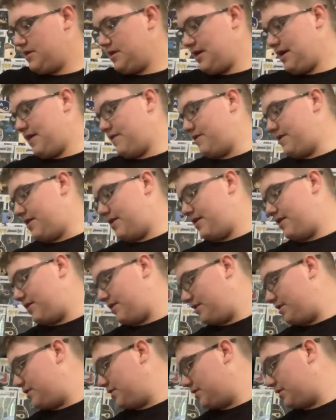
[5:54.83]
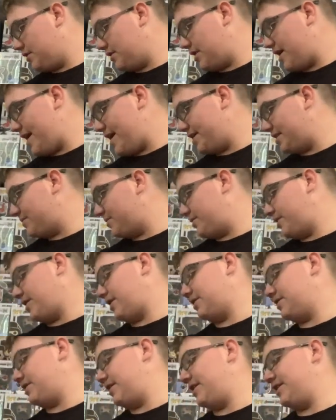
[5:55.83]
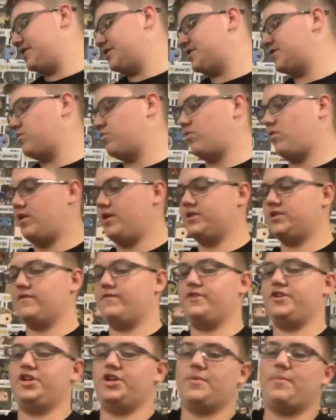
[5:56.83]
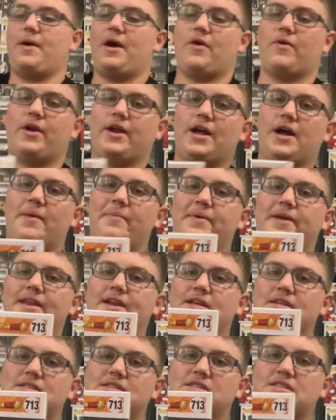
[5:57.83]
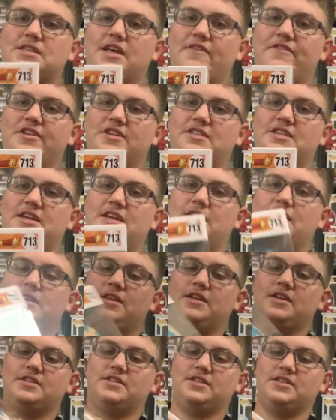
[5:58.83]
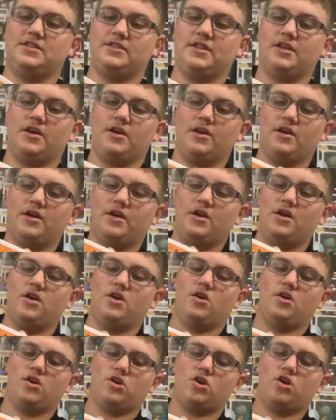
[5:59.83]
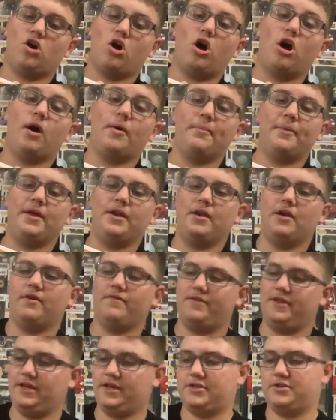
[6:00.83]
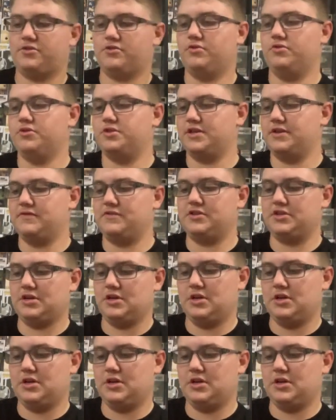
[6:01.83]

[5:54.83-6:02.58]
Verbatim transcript: And then last but not least was the Vegeta powering up. It is 17. This is the common of the exclusives.